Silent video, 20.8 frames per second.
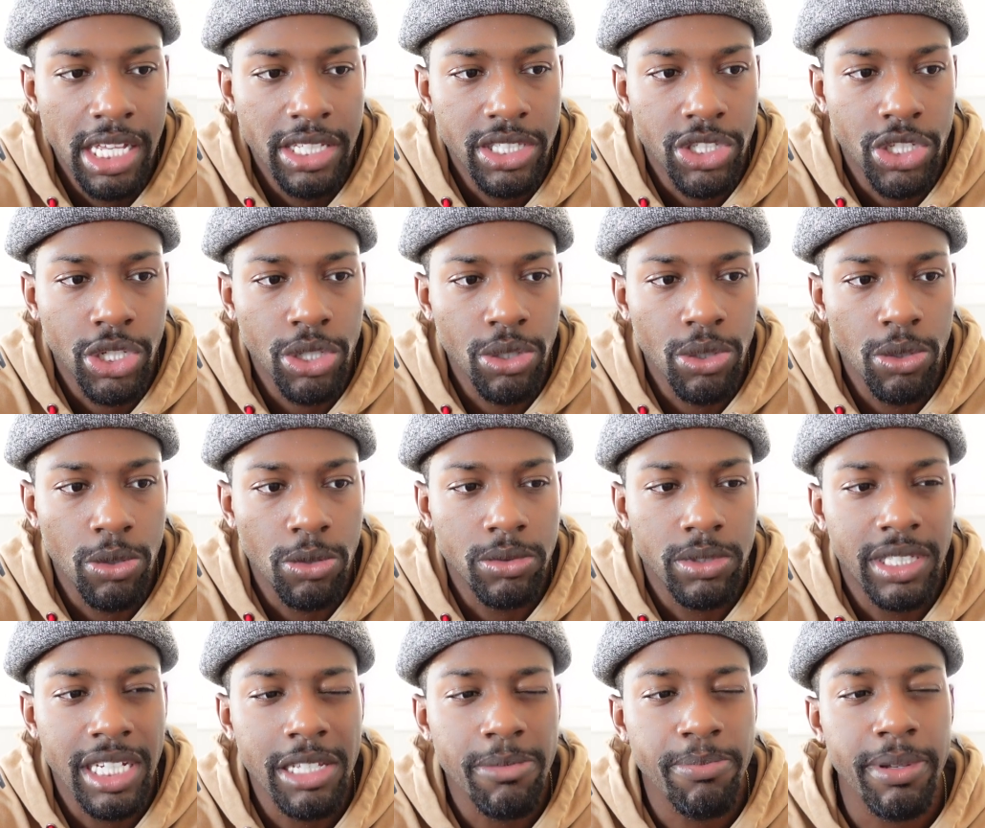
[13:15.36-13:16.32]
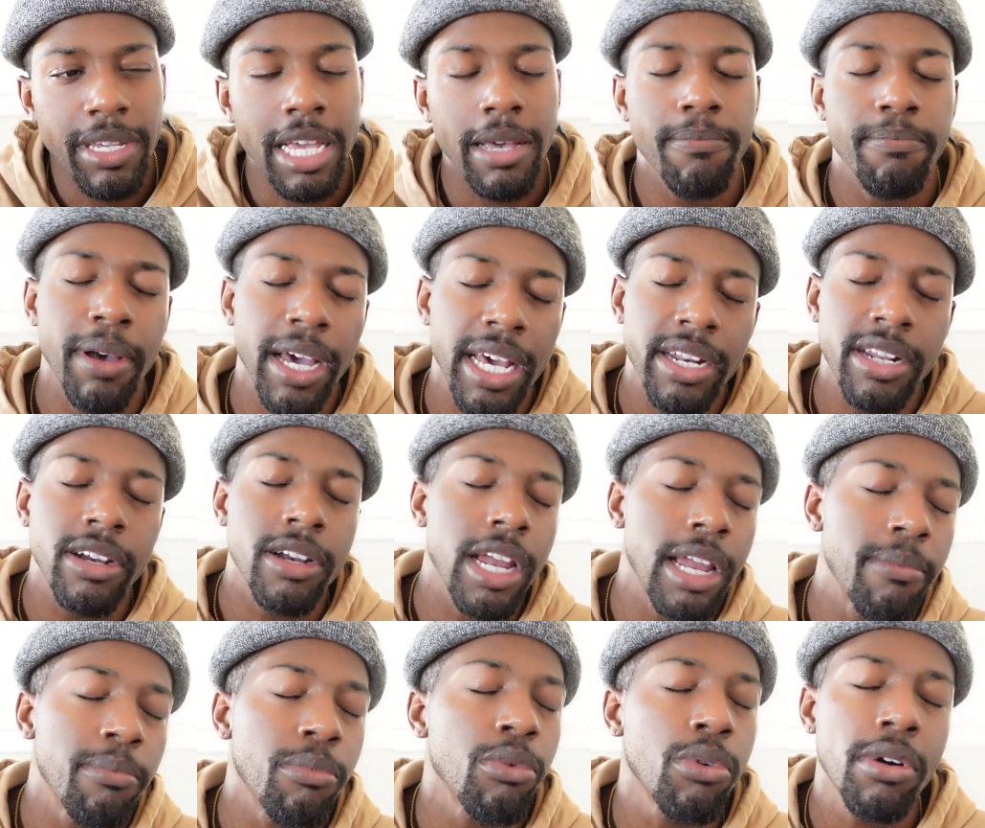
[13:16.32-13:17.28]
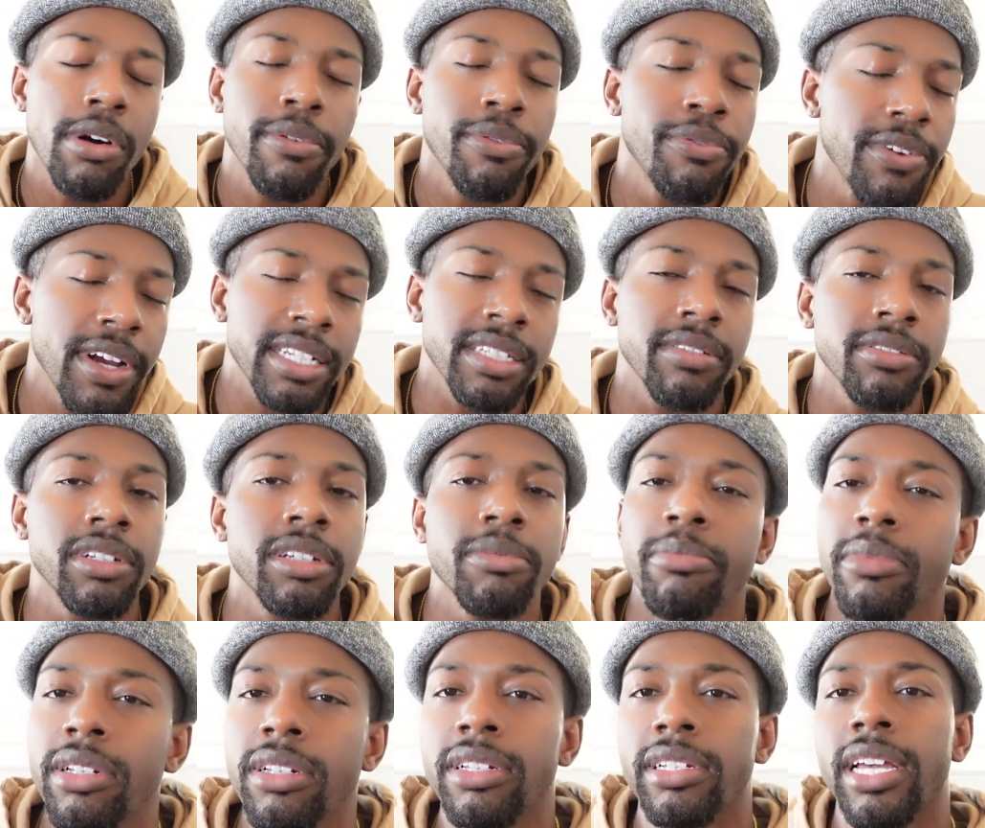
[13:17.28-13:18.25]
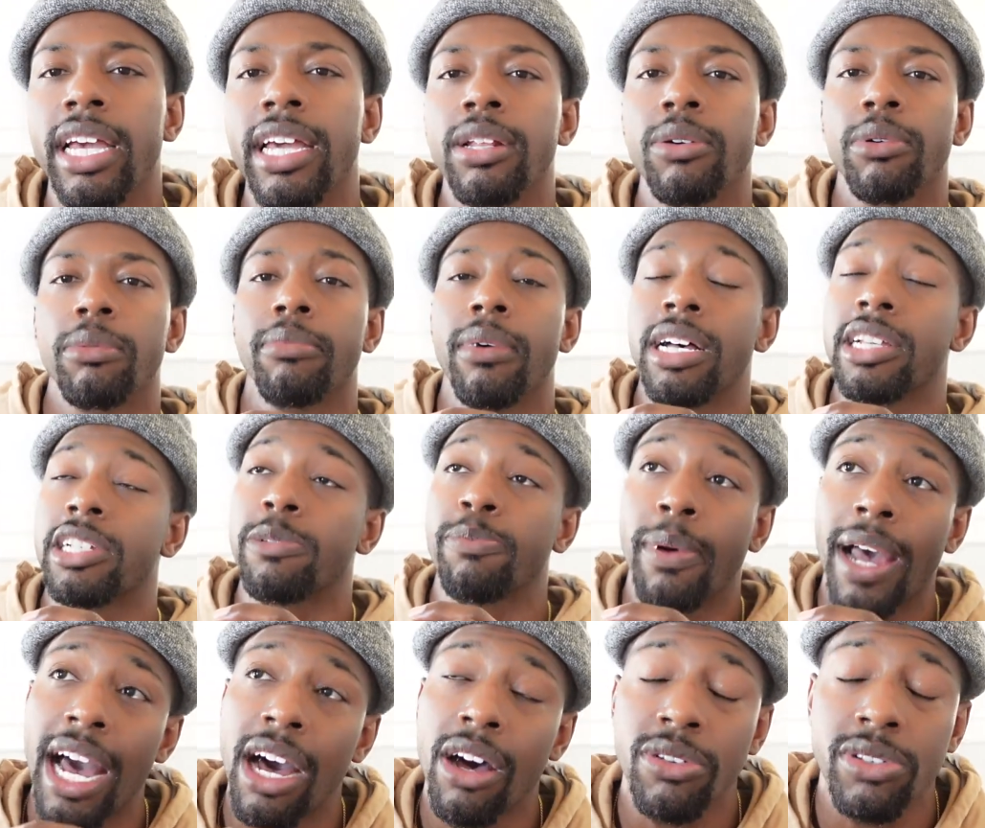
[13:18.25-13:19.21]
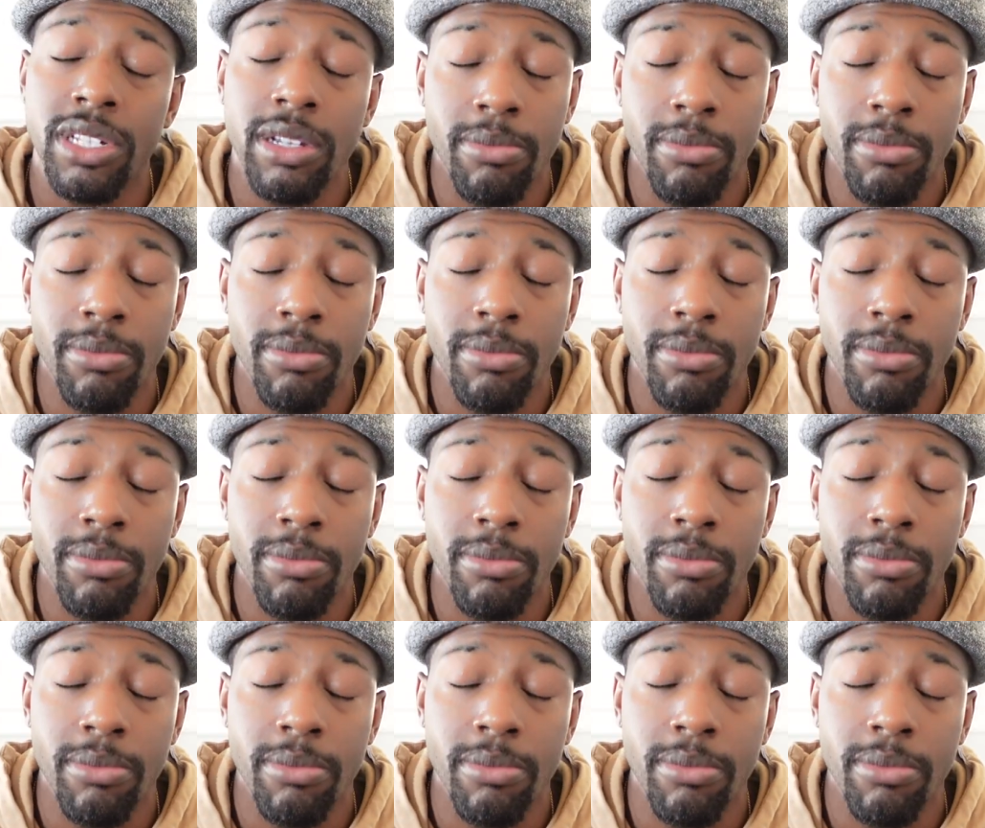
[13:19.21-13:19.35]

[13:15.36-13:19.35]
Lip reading: to just be a better and more effective communicator with my spouse.